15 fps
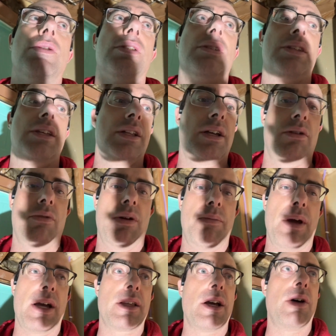the ceiling and run it
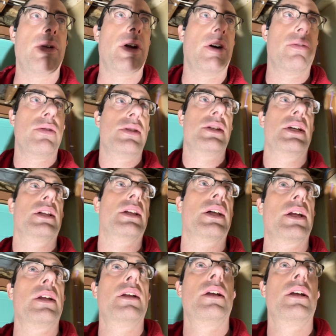back down on the ceiling.